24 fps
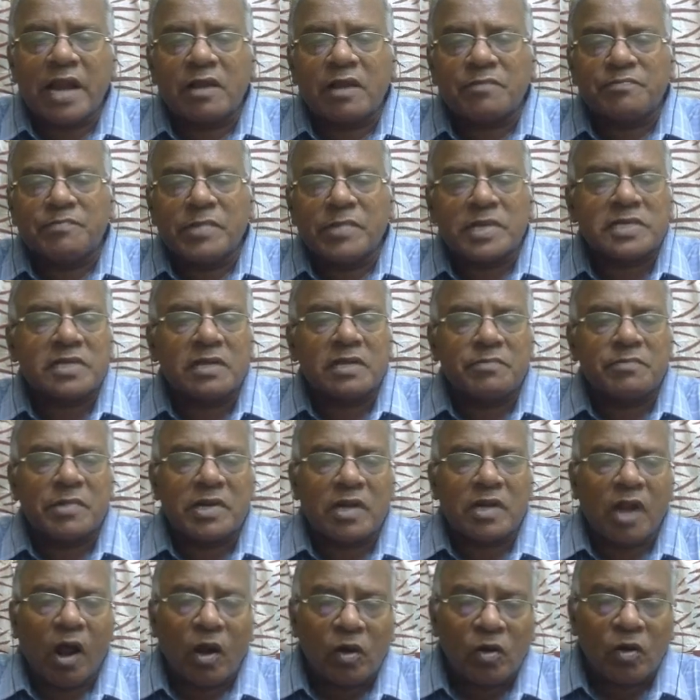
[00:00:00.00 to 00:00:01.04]
of
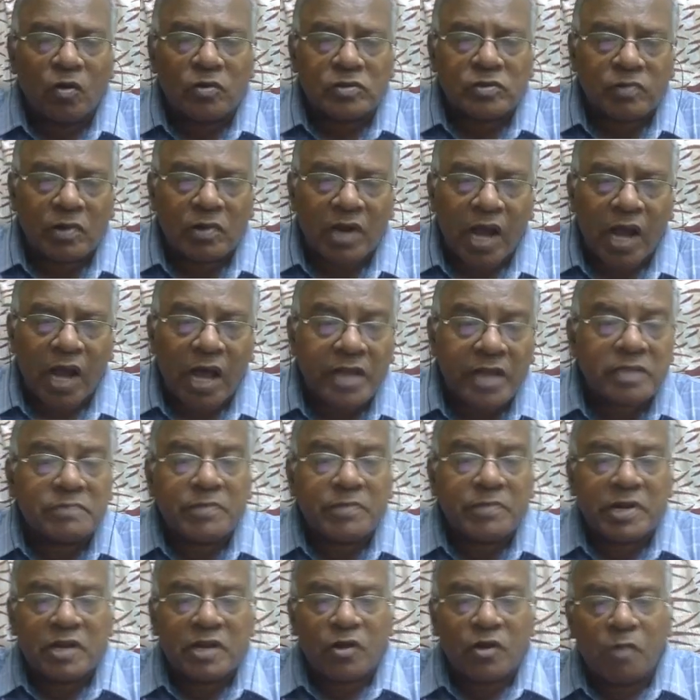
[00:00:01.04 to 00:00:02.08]
measurement allows for
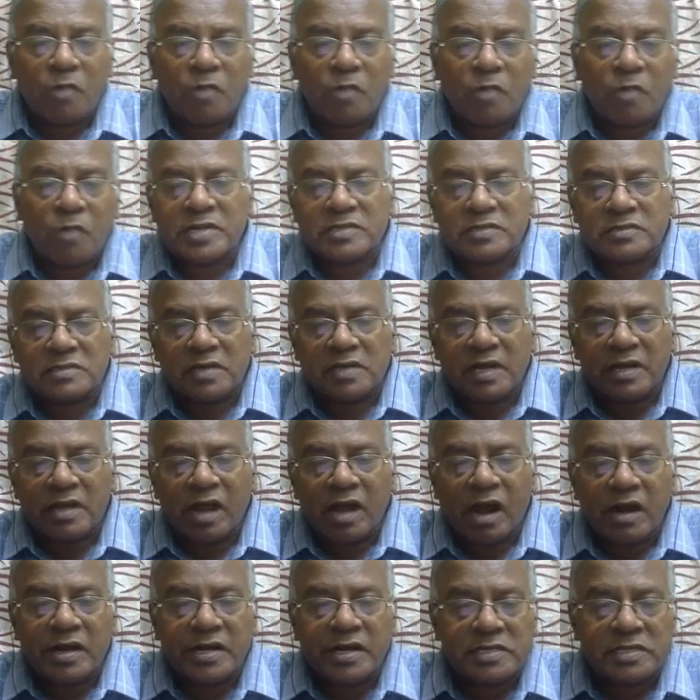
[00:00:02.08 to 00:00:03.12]
arithmetic operations like
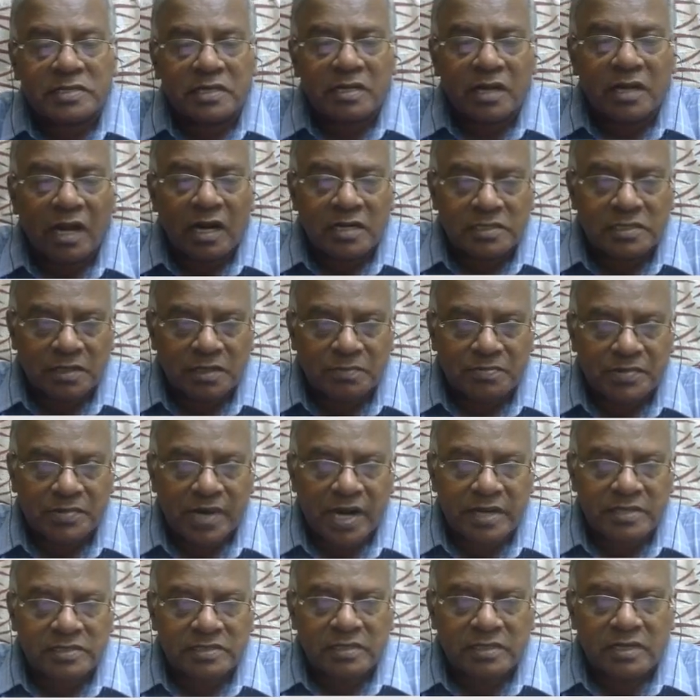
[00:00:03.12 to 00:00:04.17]
addition and
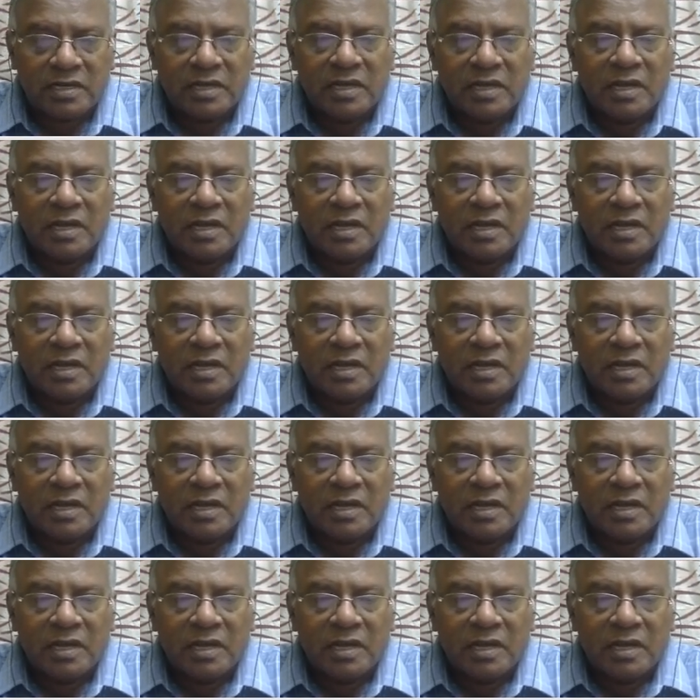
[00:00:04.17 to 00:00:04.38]
subtraction?